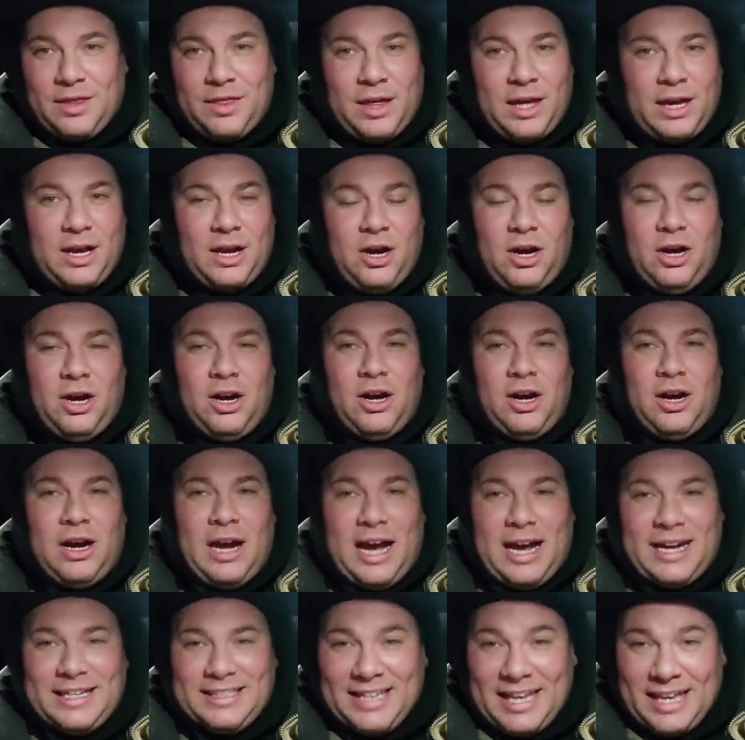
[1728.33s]
They are
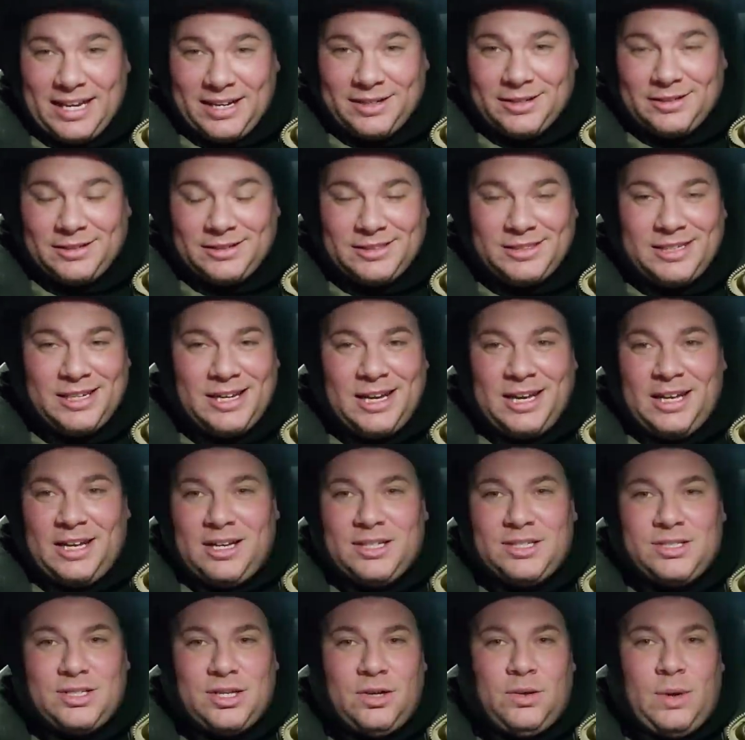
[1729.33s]
identical,
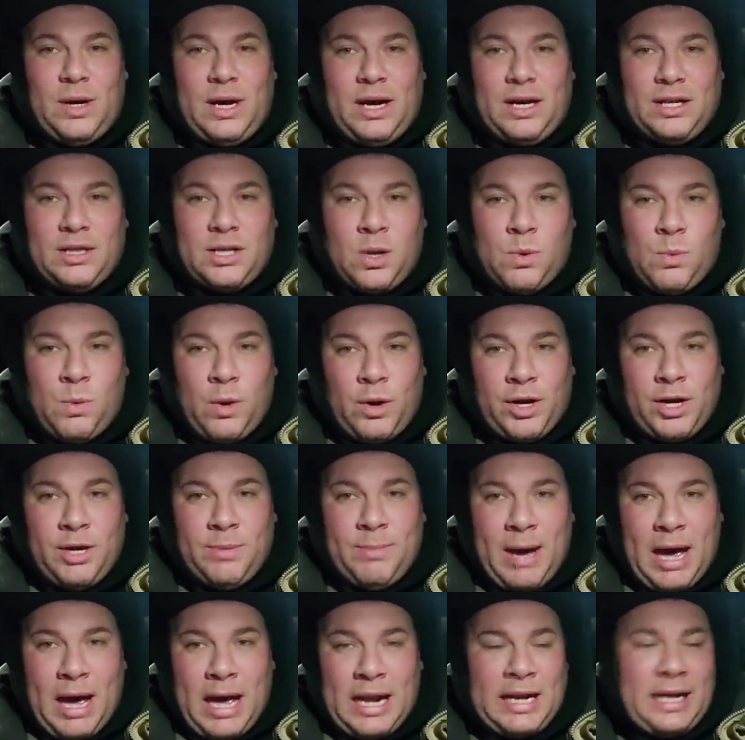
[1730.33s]
so uh, don't worry
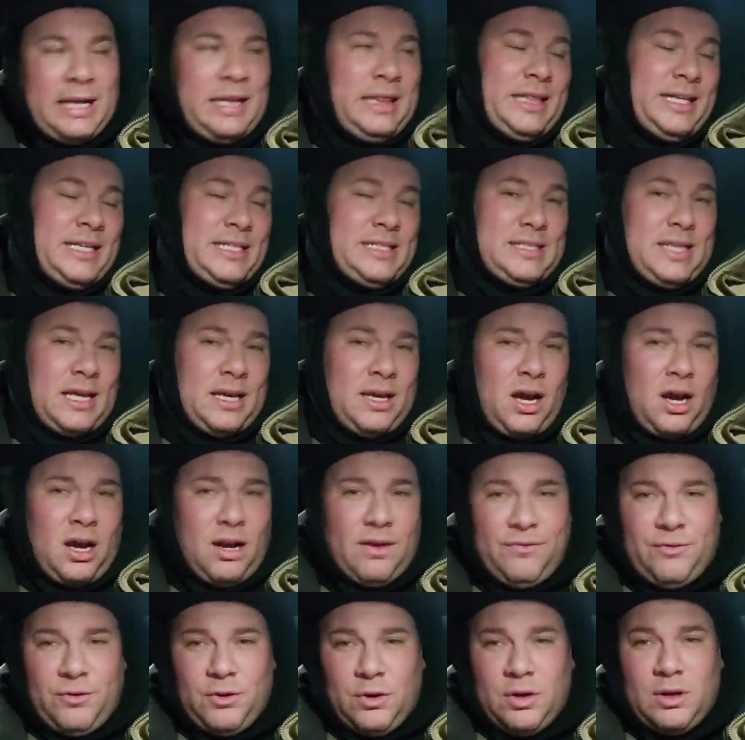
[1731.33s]
about it. At least they are
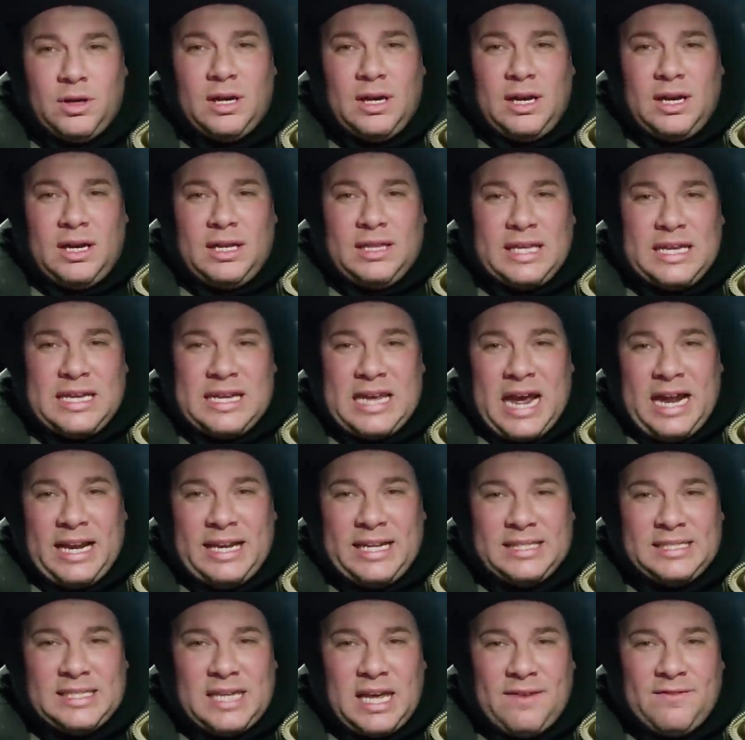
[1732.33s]
for the
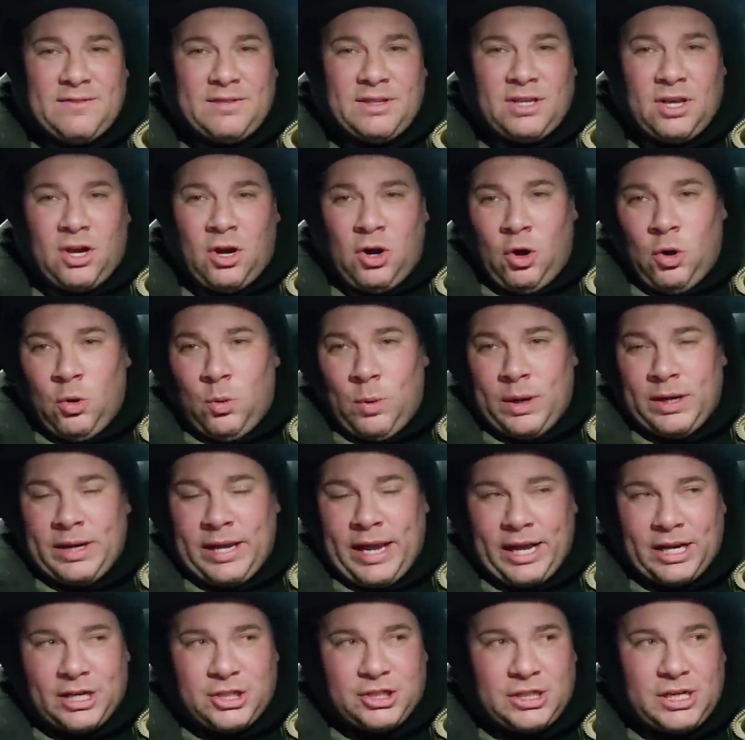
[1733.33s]
ninety-seven to oh one
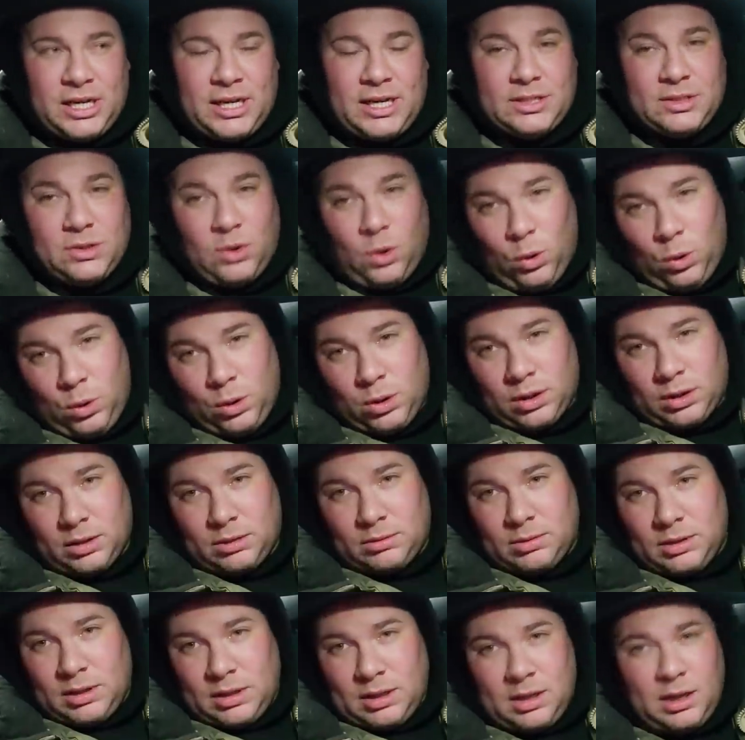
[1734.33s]
X Js
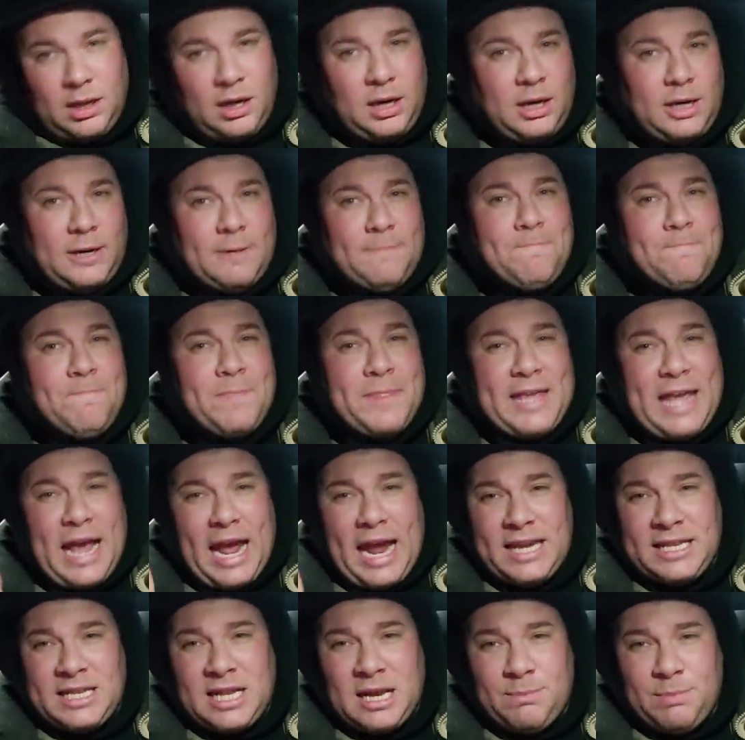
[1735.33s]
or Um, the
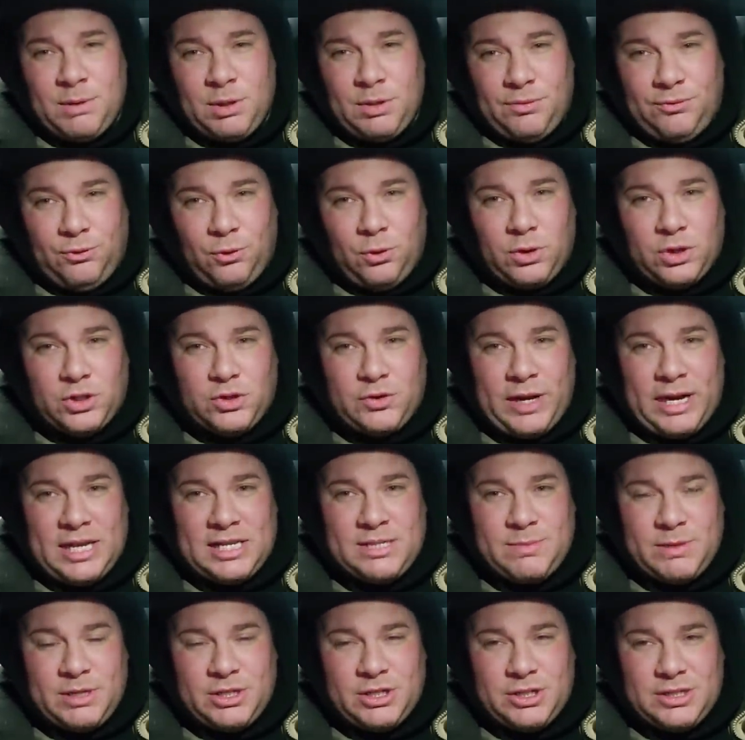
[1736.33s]
A W four
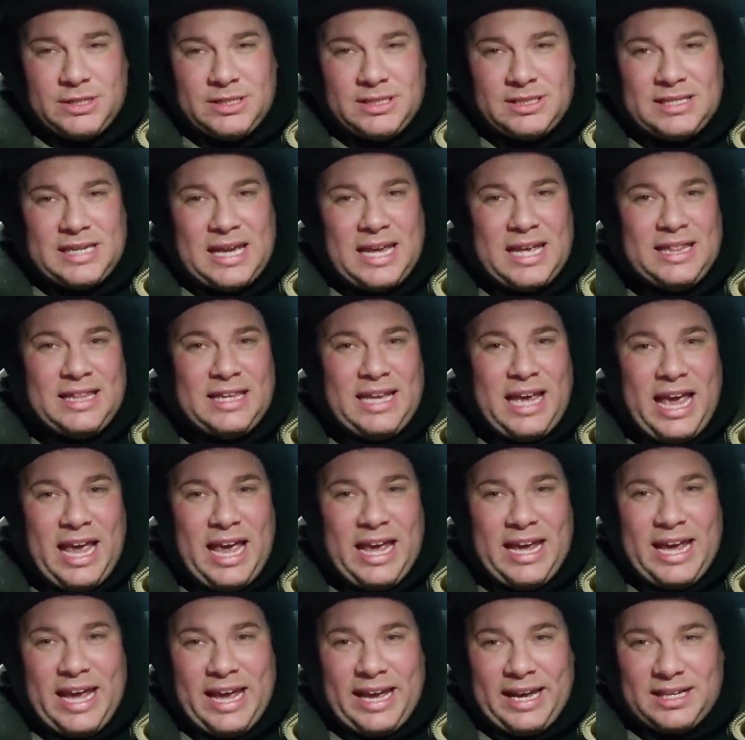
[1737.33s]
transmissions and the
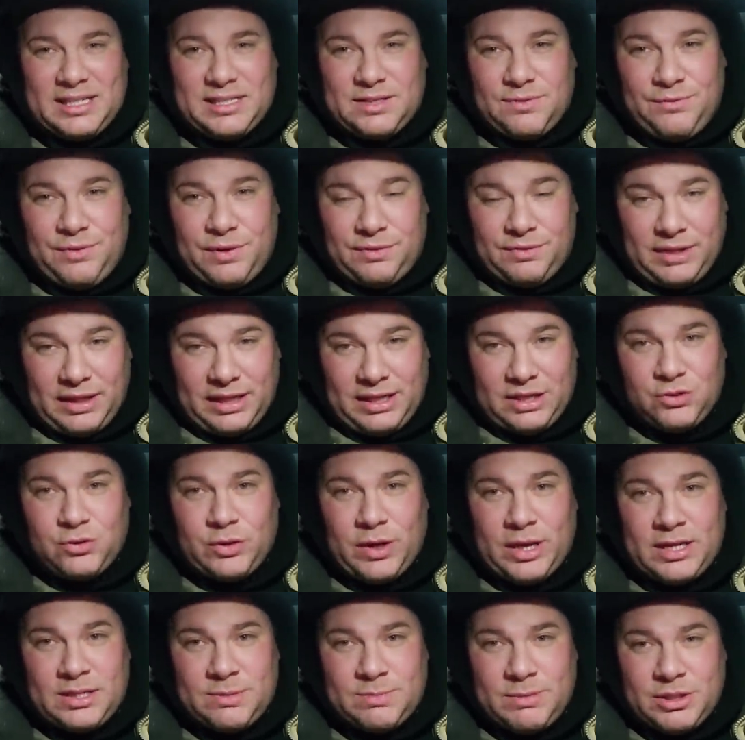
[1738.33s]
A X fifteen
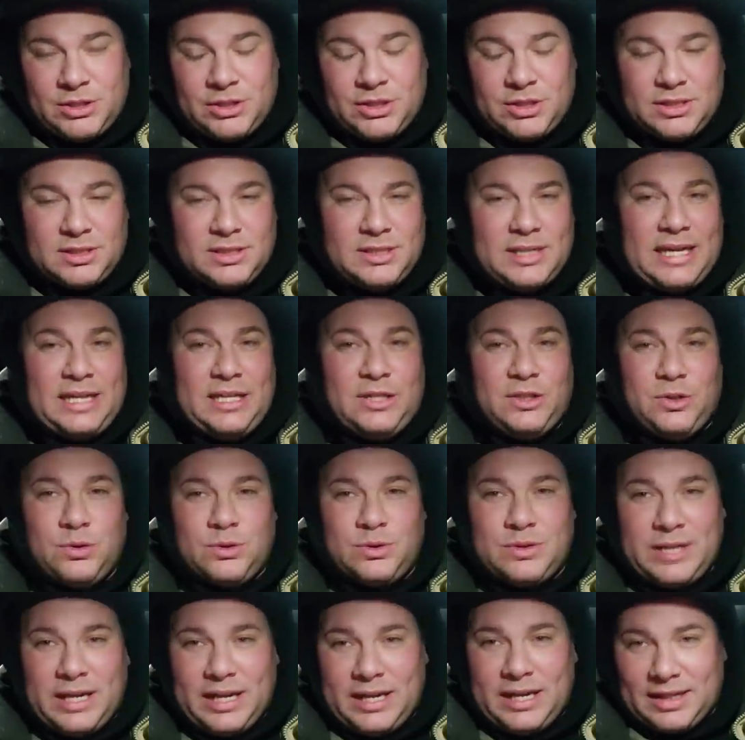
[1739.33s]
transmissions. They do
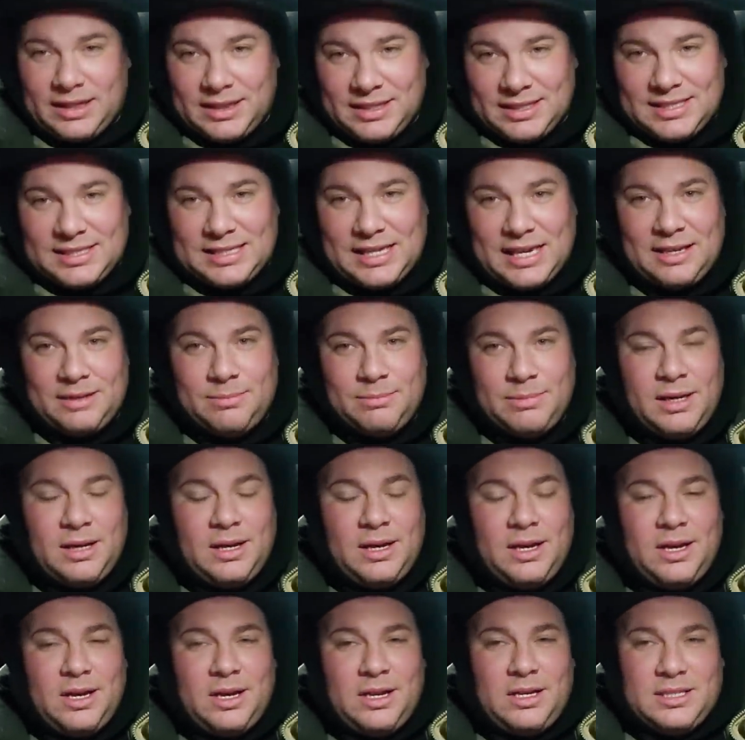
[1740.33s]
take the same
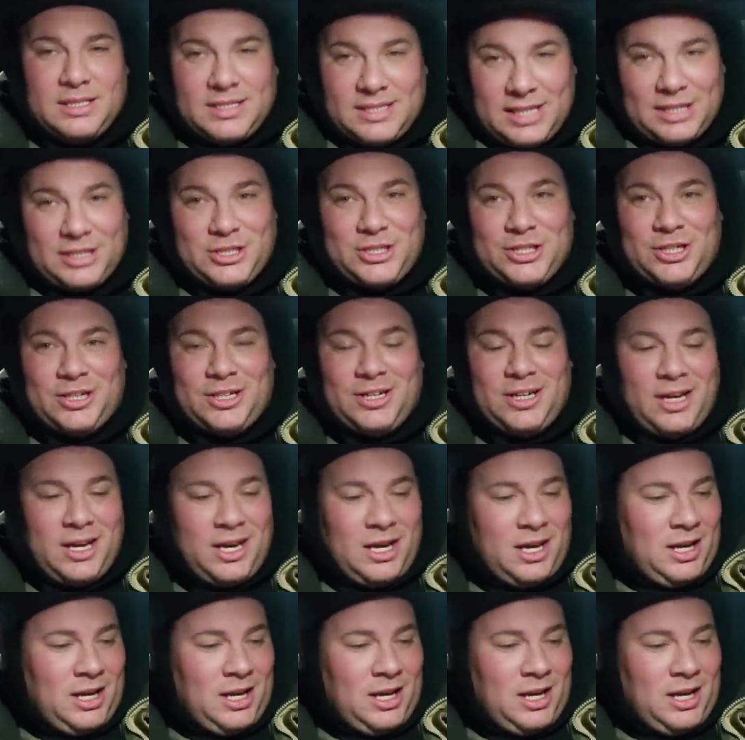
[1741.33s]
sensor.